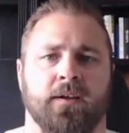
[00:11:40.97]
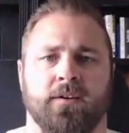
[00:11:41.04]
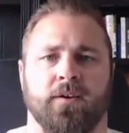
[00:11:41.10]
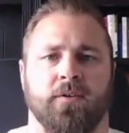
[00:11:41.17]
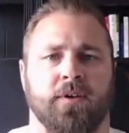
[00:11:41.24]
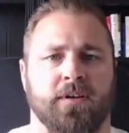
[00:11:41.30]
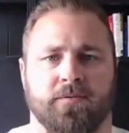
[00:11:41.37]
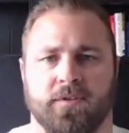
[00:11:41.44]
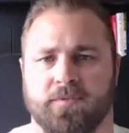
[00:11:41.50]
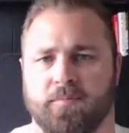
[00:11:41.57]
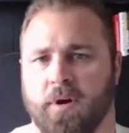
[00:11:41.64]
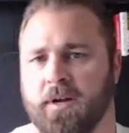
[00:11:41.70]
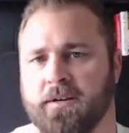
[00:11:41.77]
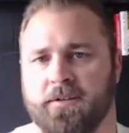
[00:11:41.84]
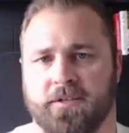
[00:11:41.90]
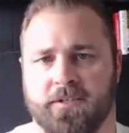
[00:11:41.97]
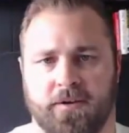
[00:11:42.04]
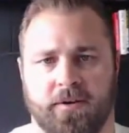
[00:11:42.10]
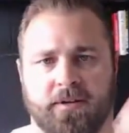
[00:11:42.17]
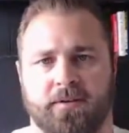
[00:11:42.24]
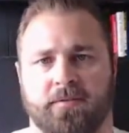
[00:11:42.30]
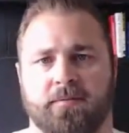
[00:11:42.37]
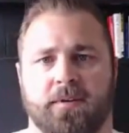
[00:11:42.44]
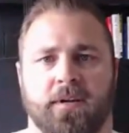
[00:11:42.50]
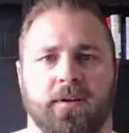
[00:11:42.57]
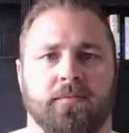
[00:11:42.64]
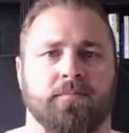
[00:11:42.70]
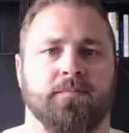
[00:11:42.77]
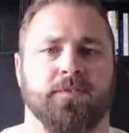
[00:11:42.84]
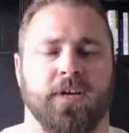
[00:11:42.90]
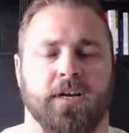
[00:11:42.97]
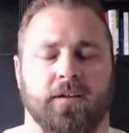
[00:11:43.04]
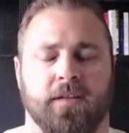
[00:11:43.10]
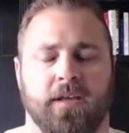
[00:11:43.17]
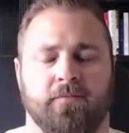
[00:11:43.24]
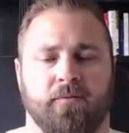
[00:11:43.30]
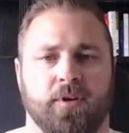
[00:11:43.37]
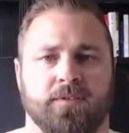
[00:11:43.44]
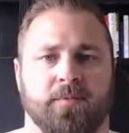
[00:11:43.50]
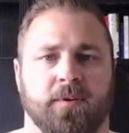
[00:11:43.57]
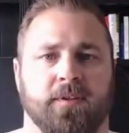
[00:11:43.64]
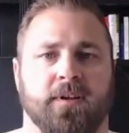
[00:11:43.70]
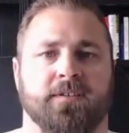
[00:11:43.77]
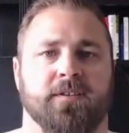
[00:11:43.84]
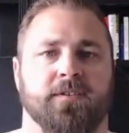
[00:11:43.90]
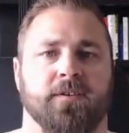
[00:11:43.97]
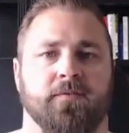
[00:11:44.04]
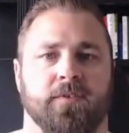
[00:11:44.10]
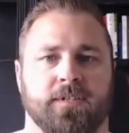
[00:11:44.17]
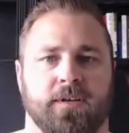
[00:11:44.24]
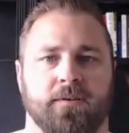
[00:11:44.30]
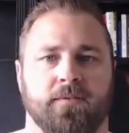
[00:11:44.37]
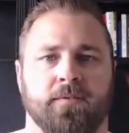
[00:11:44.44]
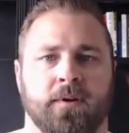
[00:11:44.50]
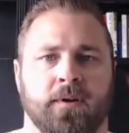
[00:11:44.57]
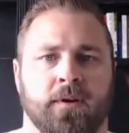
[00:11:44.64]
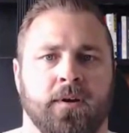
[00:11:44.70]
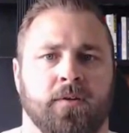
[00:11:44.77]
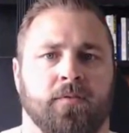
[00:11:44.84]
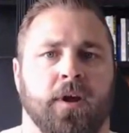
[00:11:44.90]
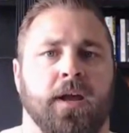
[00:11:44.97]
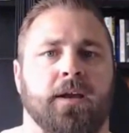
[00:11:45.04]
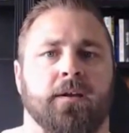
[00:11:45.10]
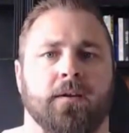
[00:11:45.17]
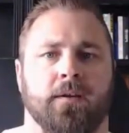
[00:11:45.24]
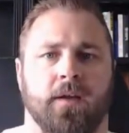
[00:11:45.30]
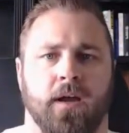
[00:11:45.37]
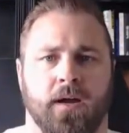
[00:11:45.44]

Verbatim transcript: No need to respond here. Just go ahead and, you know, check out that voicemail that I sent over to you. Right.